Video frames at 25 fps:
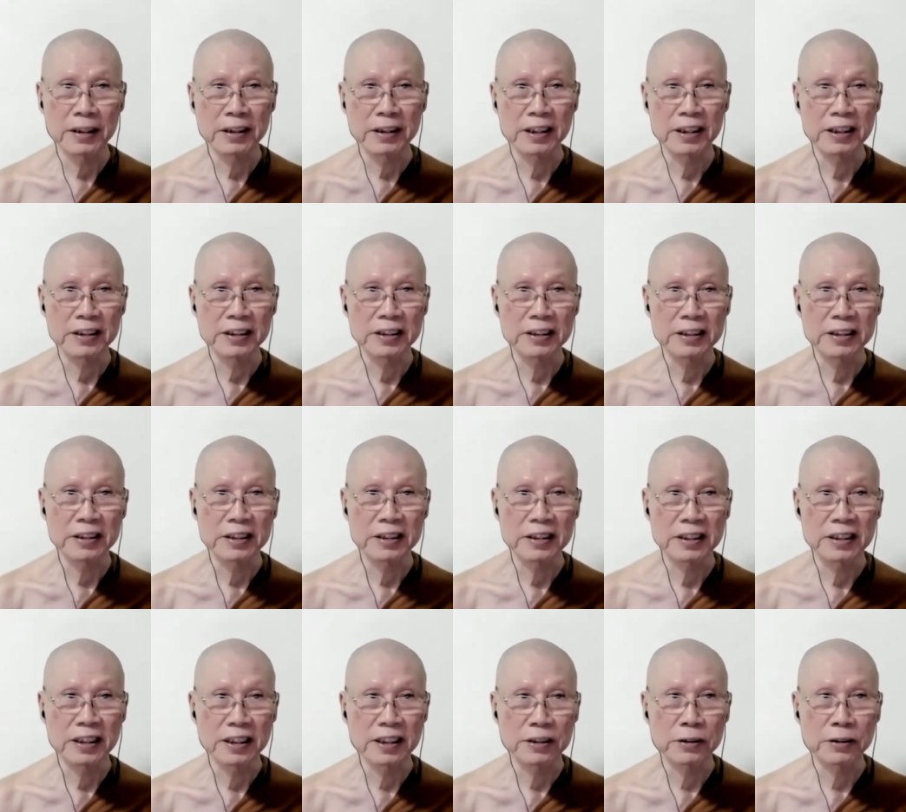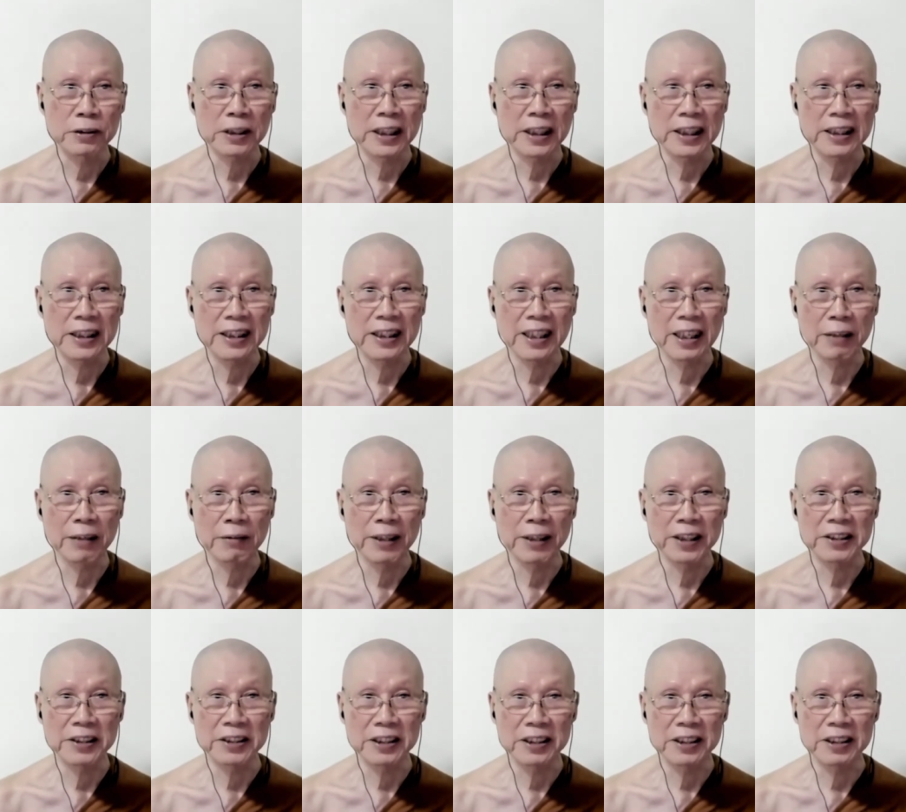The the dukkha that
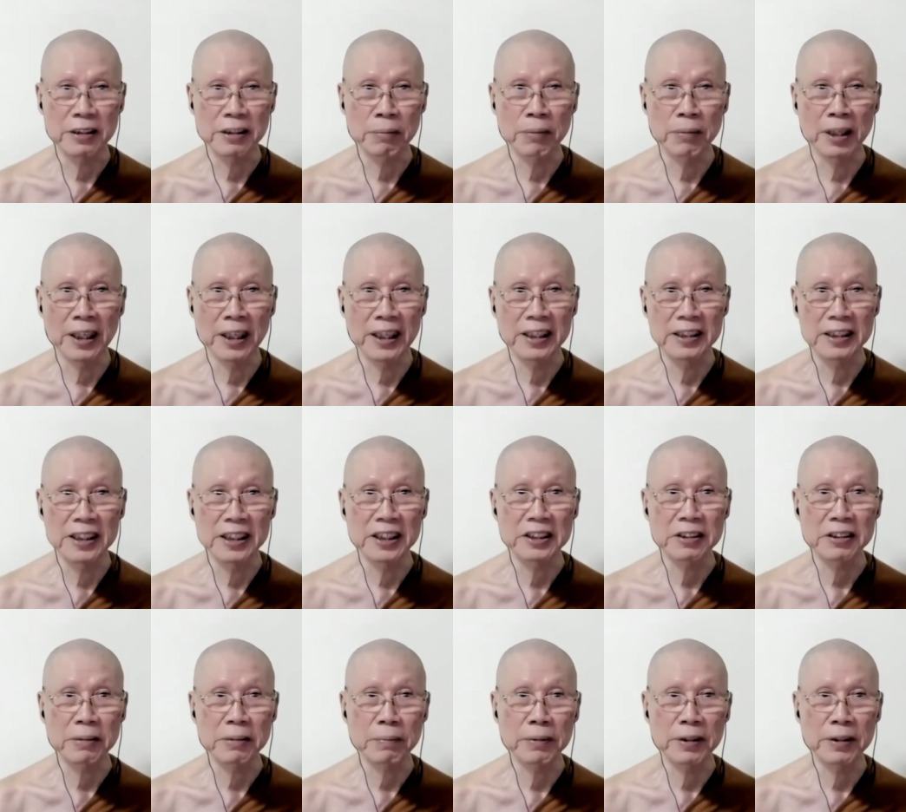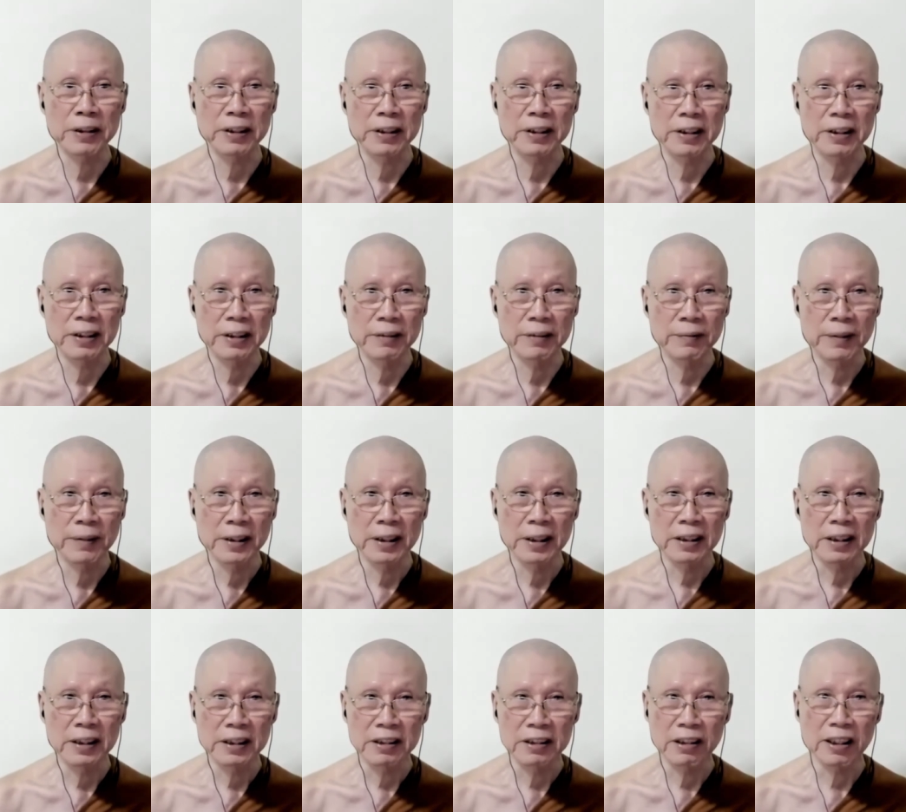arises in the mind disappear.
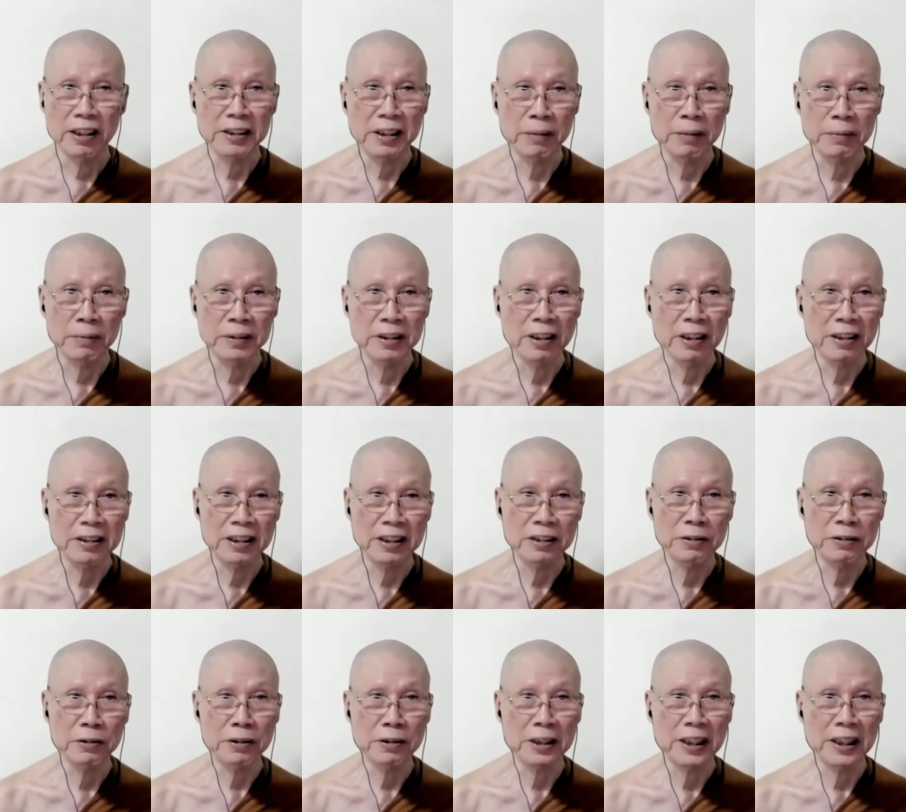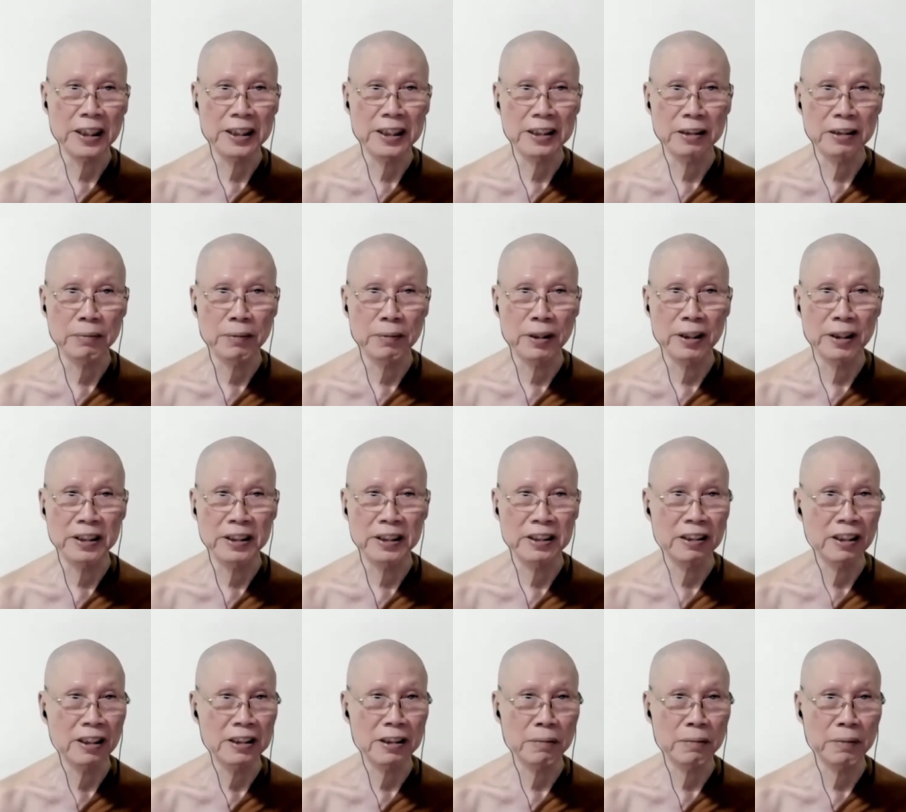Not the not the dukkha in the body,
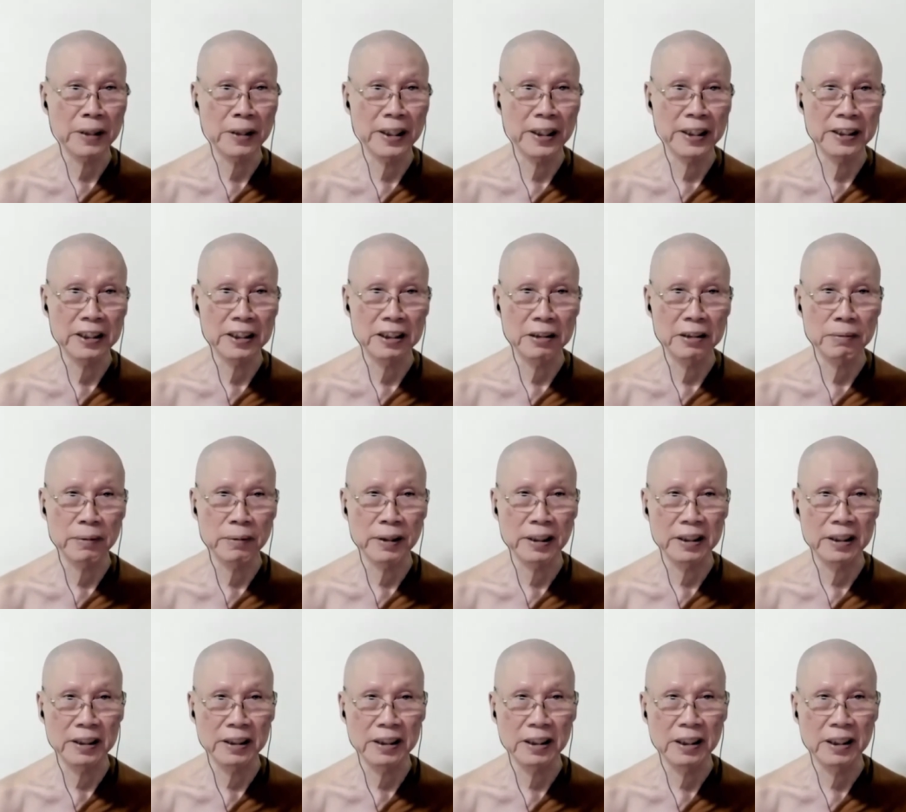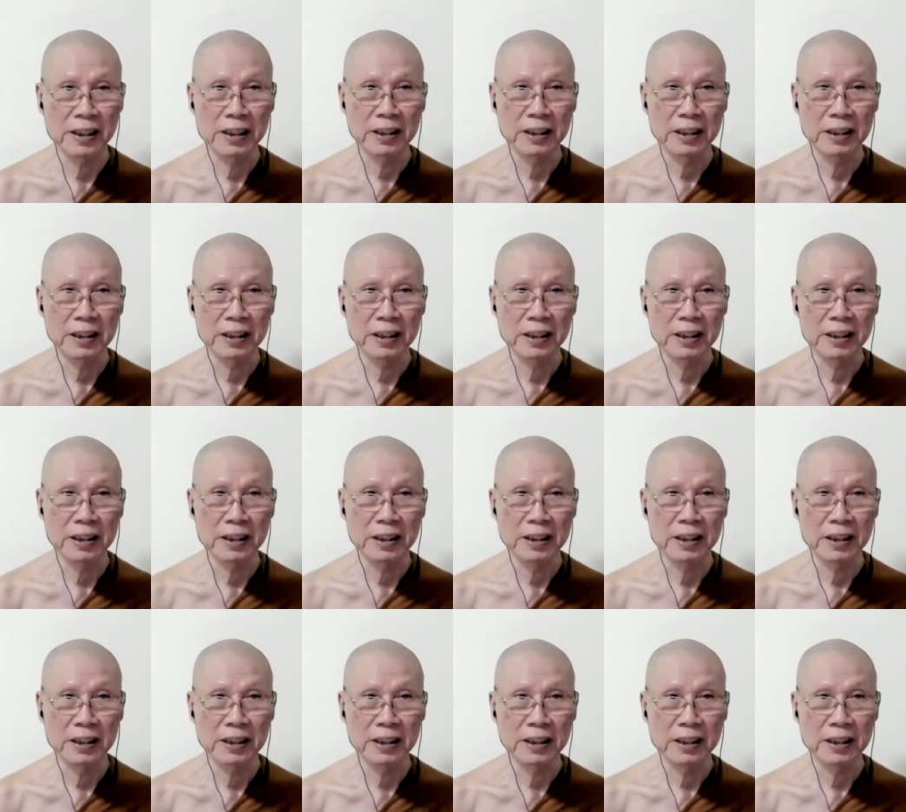not the pain in the body.